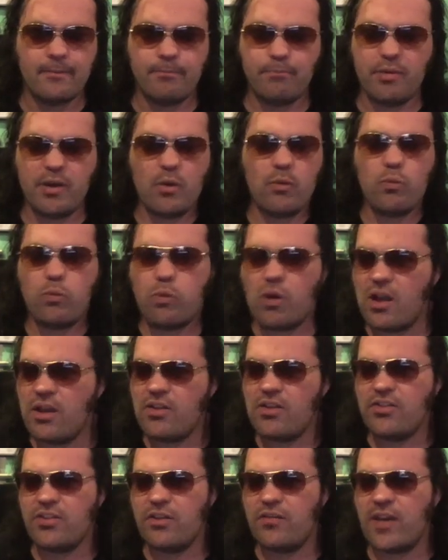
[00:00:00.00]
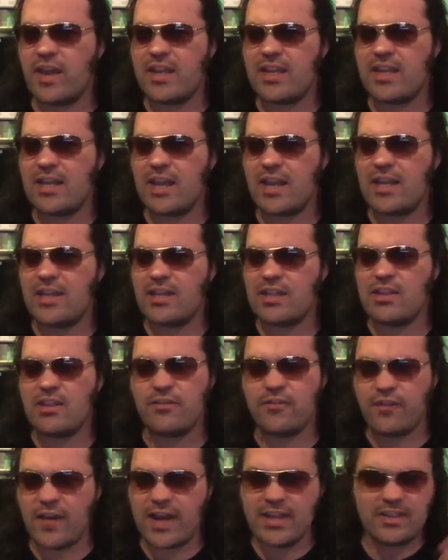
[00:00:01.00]
But one of the stuff the
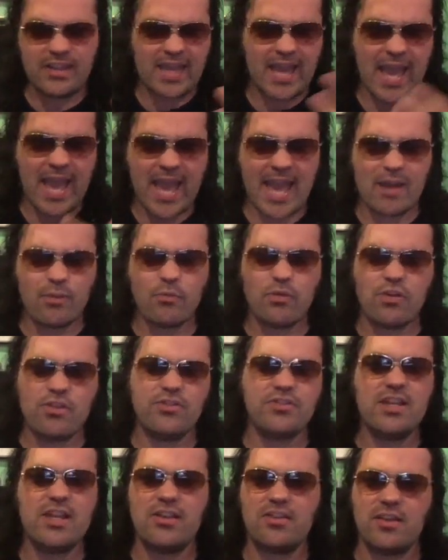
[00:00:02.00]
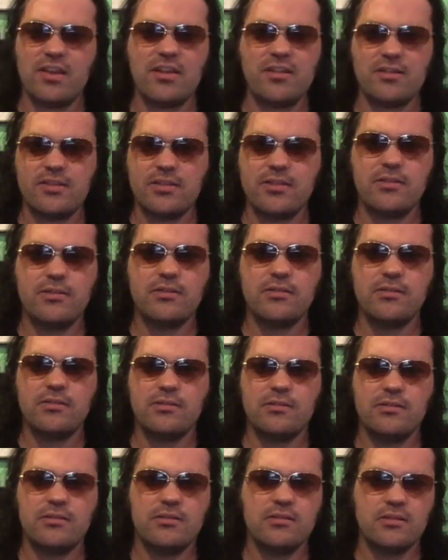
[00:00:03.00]
fight they had was decent.
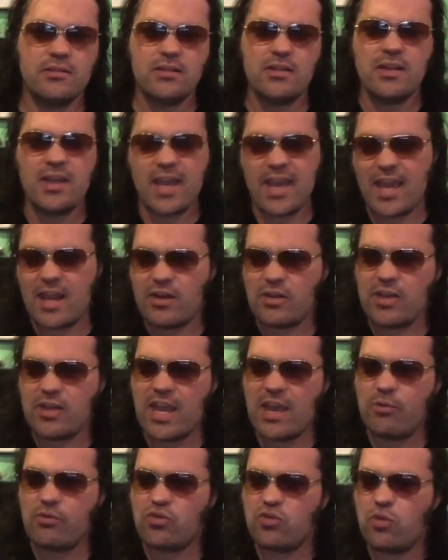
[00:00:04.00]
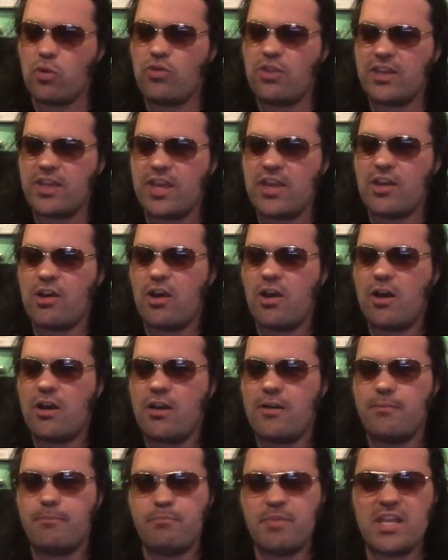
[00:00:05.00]
And yeah, it was cool that King
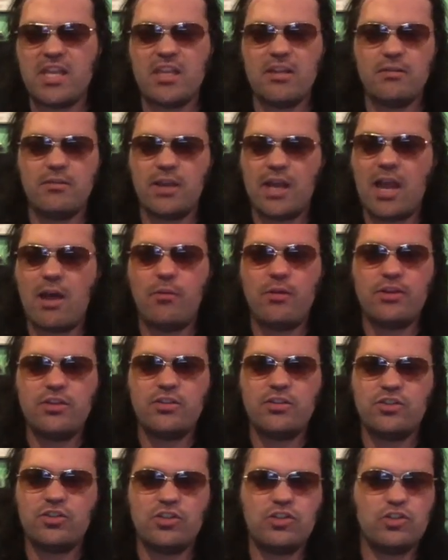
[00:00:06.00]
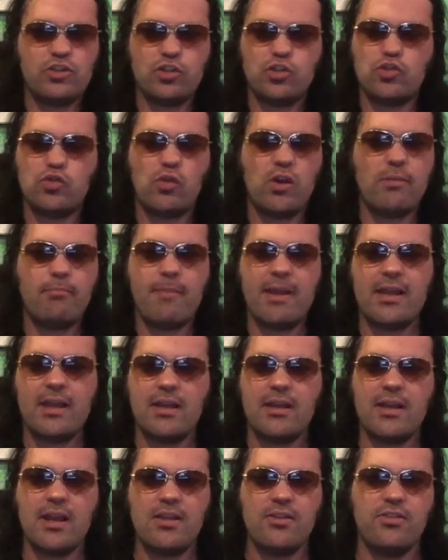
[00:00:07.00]
Kong beat how he just destroyed Mecha
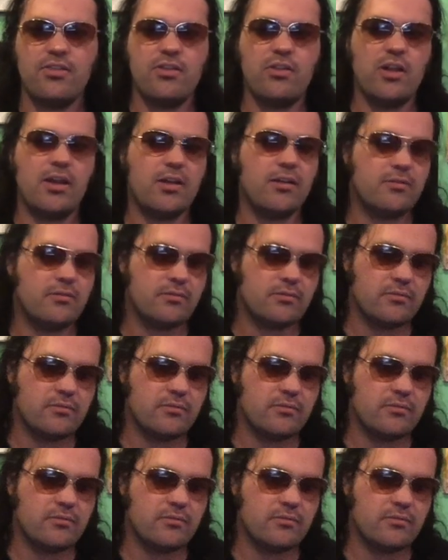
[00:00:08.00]
Godzilla.